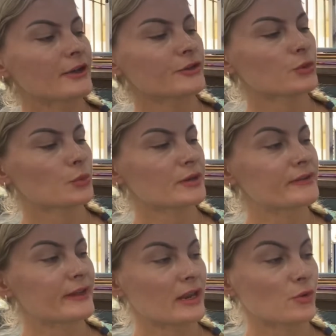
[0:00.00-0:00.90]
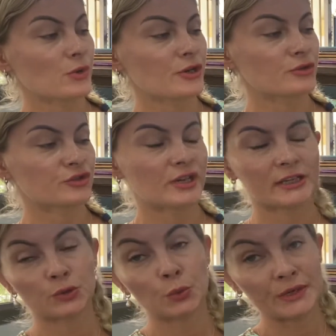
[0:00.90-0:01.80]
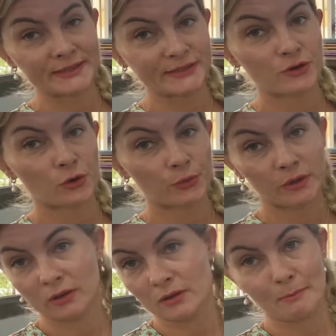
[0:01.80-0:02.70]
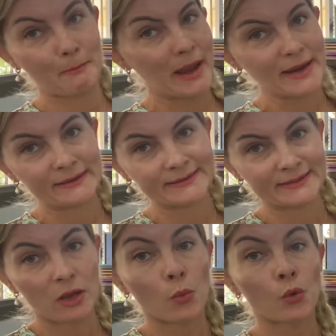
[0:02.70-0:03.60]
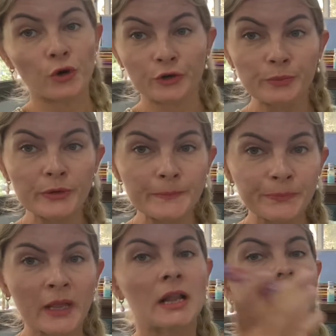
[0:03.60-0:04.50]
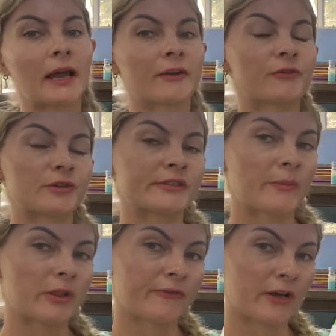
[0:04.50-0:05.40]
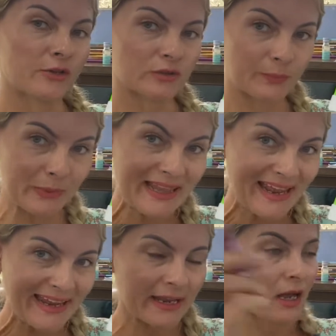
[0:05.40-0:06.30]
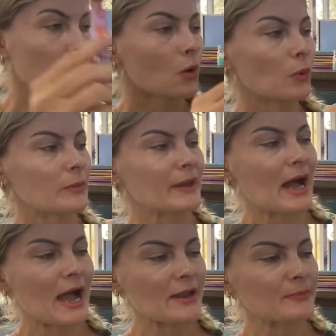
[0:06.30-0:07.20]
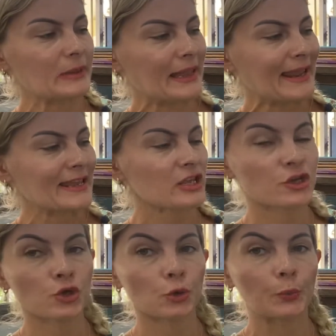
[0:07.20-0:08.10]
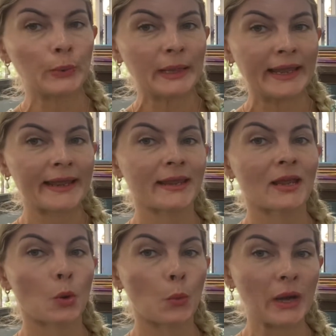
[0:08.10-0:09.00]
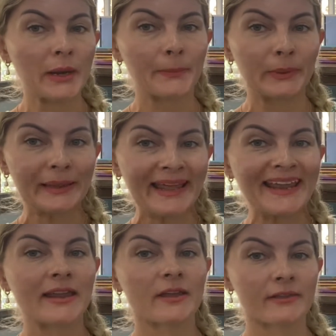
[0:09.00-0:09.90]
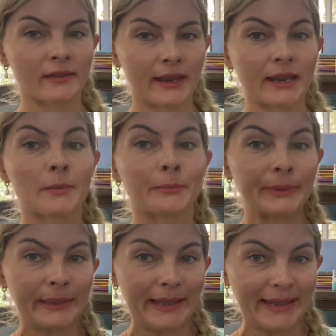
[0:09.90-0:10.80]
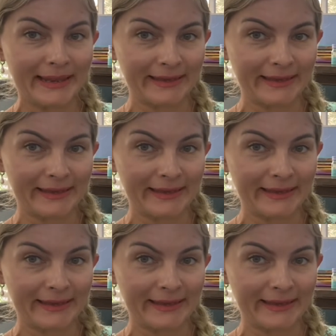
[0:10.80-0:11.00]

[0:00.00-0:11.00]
you, with, they. We use just with normal base verb. Like for example, if I use play, will be I play, you play, we play, they play.